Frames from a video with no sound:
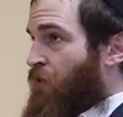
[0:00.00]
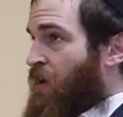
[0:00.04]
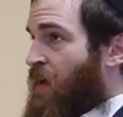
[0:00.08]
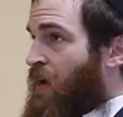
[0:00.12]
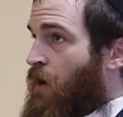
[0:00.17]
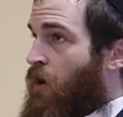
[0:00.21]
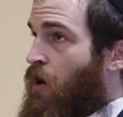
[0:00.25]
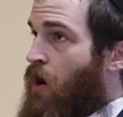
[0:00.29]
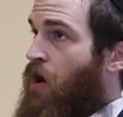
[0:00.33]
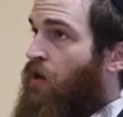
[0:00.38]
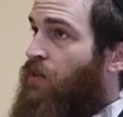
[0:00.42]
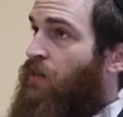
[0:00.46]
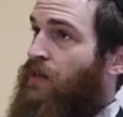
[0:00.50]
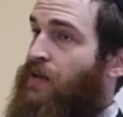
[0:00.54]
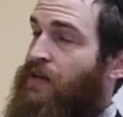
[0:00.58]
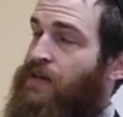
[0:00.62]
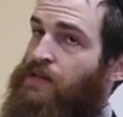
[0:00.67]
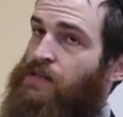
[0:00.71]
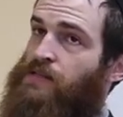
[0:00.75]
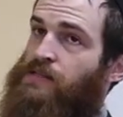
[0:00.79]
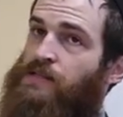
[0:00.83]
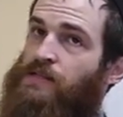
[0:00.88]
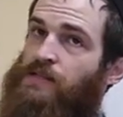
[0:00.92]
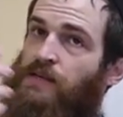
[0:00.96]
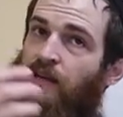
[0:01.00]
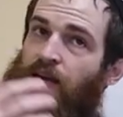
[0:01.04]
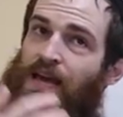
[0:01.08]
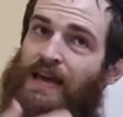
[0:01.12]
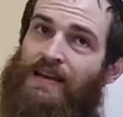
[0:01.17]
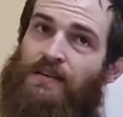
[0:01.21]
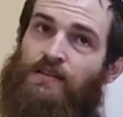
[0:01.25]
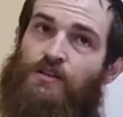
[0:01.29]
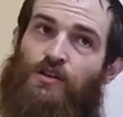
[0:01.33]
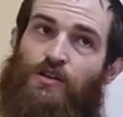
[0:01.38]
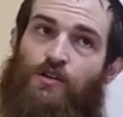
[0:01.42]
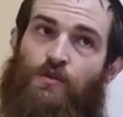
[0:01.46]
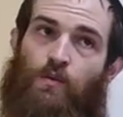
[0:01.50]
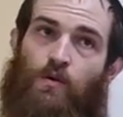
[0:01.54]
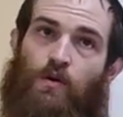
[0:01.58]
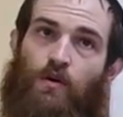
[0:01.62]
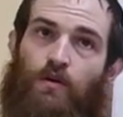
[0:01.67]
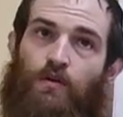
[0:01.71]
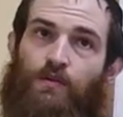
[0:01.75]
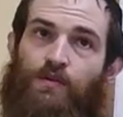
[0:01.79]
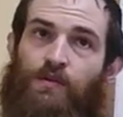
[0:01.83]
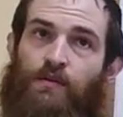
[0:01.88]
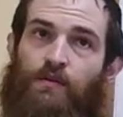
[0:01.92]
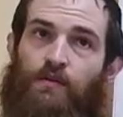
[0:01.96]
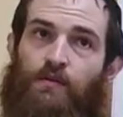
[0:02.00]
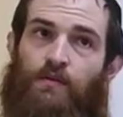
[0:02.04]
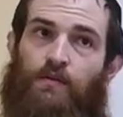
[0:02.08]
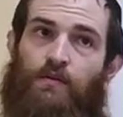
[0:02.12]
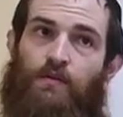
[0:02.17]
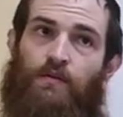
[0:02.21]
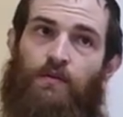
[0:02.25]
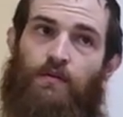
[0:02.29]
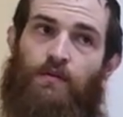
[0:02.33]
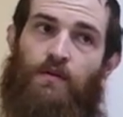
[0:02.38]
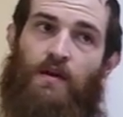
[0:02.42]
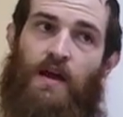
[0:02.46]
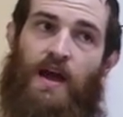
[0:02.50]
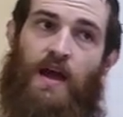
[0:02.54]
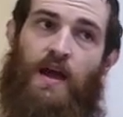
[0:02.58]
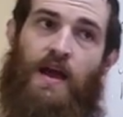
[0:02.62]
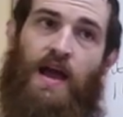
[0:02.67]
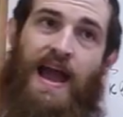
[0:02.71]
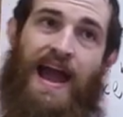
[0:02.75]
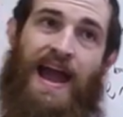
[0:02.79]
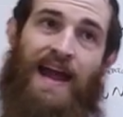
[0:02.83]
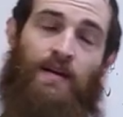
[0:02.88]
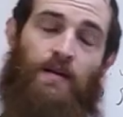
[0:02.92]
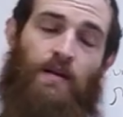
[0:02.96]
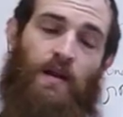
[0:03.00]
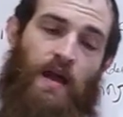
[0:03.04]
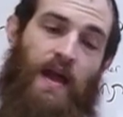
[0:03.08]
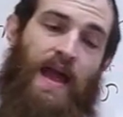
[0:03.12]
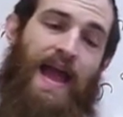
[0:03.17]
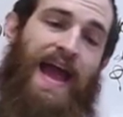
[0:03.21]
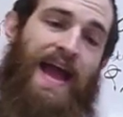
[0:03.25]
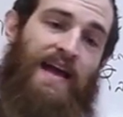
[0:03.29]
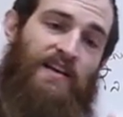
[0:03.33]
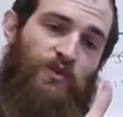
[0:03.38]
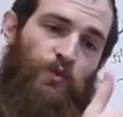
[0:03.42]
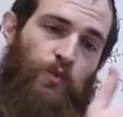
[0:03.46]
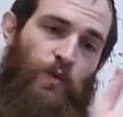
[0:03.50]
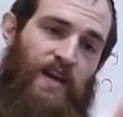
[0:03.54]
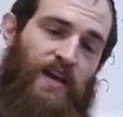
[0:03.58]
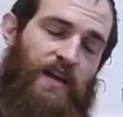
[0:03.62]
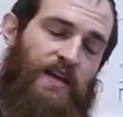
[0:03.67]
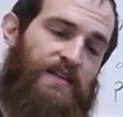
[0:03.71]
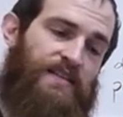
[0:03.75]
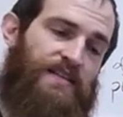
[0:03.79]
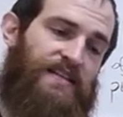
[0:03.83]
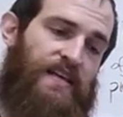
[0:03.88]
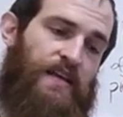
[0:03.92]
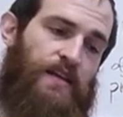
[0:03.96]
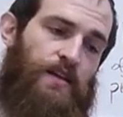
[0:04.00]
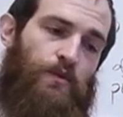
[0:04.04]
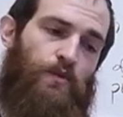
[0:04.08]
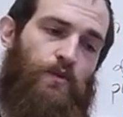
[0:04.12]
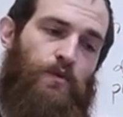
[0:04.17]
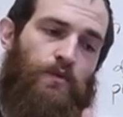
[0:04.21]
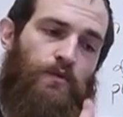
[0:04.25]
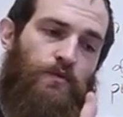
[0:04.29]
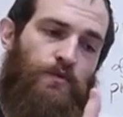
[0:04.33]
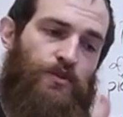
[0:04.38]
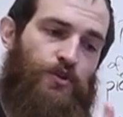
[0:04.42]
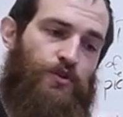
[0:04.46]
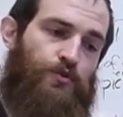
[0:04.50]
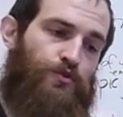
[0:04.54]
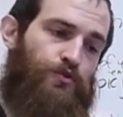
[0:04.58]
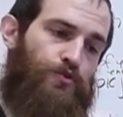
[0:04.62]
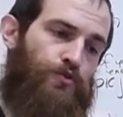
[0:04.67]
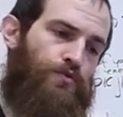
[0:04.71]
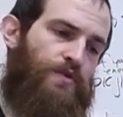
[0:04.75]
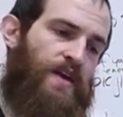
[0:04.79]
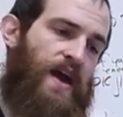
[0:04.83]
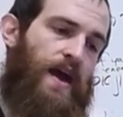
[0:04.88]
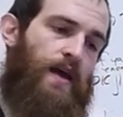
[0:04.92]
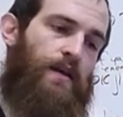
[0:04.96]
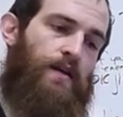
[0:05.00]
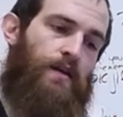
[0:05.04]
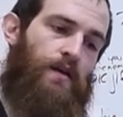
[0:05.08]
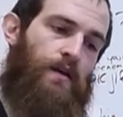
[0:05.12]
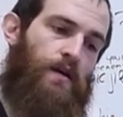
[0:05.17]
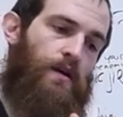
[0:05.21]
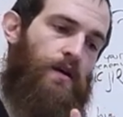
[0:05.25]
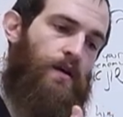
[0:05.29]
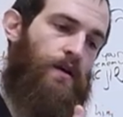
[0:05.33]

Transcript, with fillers: bring godliness into the world. And as we continue to do that,